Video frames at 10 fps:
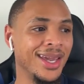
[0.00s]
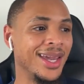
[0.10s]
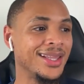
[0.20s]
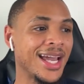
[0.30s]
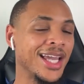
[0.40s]

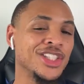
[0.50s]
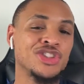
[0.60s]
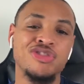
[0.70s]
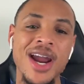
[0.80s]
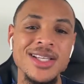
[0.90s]
And like, it's
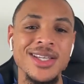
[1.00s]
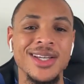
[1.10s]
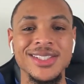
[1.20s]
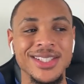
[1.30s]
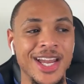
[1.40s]
crazy
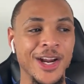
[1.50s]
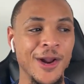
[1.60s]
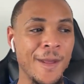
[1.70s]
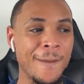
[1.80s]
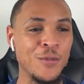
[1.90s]
because like
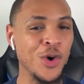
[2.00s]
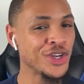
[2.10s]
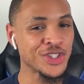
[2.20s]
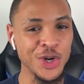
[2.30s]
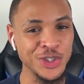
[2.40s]
we're
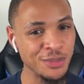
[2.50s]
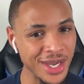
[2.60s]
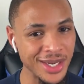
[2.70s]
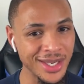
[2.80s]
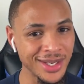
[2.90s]
on social
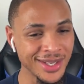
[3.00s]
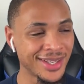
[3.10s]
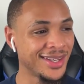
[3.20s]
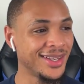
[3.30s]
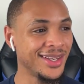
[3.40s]
media
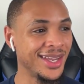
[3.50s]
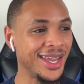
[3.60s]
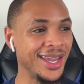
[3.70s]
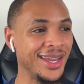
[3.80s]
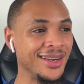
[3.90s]

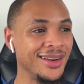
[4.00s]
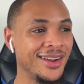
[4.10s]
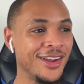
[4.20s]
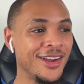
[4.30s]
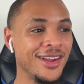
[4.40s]
and
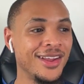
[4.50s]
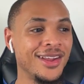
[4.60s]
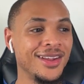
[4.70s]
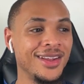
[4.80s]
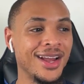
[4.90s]

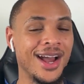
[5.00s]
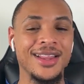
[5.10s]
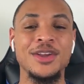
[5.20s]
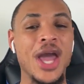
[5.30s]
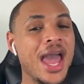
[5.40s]

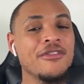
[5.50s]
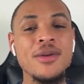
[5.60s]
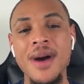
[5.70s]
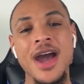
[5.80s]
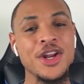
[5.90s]

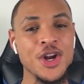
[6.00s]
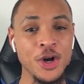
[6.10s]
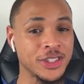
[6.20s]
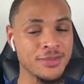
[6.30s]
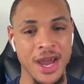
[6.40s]
everybody
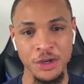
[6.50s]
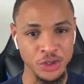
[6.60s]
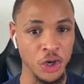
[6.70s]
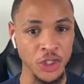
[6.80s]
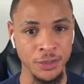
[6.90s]
knows somebody on
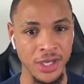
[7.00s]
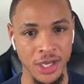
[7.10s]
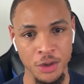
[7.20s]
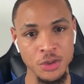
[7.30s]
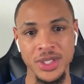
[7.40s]
social
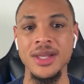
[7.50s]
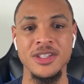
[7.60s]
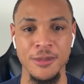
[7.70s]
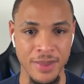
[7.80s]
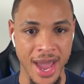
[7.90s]
media who's getting
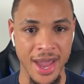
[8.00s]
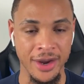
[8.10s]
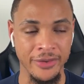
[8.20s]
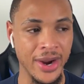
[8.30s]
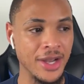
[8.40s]
to the
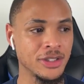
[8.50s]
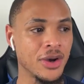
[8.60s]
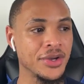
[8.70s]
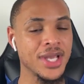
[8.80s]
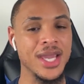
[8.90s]
bag, right?
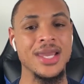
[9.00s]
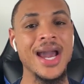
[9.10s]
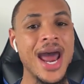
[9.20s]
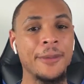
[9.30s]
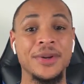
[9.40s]
So it's like, y'all
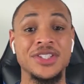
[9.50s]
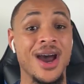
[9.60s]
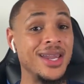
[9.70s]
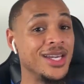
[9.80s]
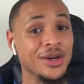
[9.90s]
got to put
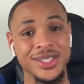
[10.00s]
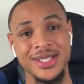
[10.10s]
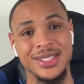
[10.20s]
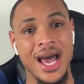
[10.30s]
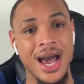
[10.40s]
your ego to
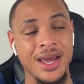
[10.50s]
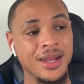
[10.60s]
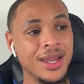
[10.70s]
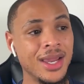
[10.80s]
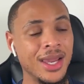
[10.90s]
the
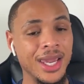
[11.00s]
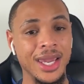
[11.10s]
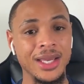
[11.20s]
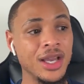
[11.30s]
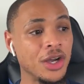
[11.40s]
side
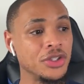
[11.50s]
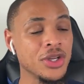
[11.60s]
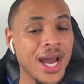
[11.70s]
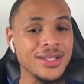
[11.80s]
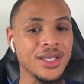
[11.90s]
and you
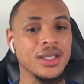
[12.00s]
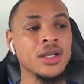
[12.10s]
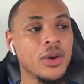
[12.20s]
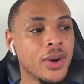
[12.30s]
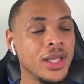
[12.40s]
got to say, you
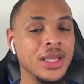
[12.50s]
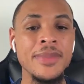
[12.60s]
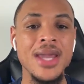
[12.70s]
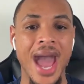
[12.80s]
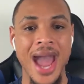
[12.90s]
know what? Let
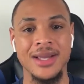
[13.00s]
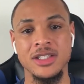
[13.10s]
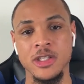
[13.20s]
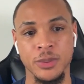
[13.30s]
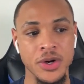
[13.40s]
me ask
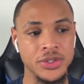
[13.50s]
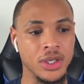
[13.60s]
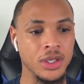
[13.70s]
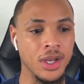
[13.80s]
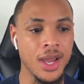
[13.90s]
this
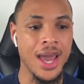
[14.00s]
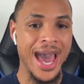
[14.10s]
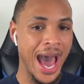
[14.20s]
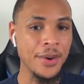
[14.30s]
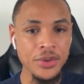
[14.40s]
person,
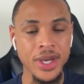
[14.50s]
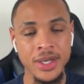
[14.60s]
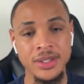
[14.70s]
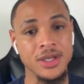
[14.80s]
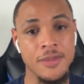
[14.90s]
how you get
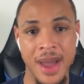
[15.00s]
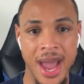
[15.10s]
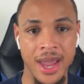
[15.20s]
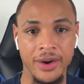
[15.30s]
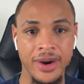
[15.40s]
into the
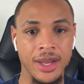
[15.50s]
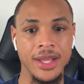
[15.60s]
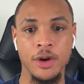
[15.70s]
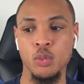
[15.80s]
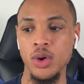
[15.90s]
bag, right?
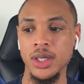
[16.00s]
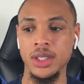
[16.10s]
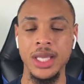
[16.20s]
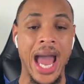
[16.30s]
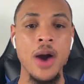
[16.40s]

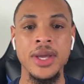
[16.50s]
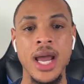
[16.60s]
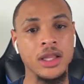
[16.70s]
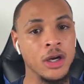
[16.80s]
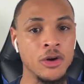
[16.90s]
Like how can
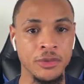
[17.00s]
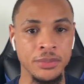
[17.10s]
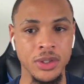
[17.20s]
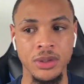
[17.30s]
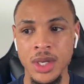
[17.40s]
I learn from
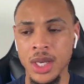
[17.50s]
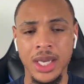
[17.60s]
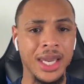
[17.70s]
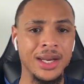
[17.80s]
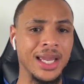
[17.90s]
you?
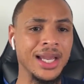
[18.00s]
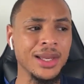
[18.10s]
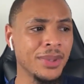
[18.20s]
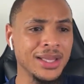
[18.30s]
And it could be a